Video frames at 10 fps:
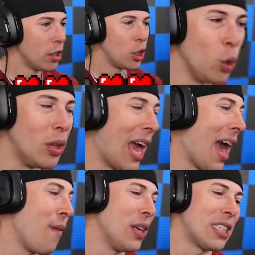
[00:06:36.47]
Dude, the
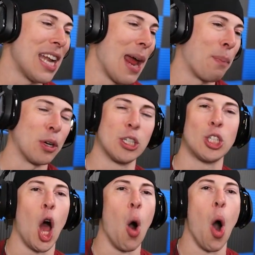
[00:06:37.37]
heavy sniper,
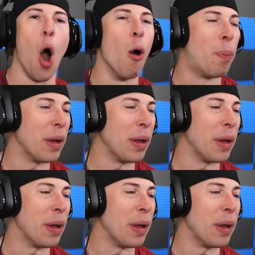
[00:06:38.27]
so O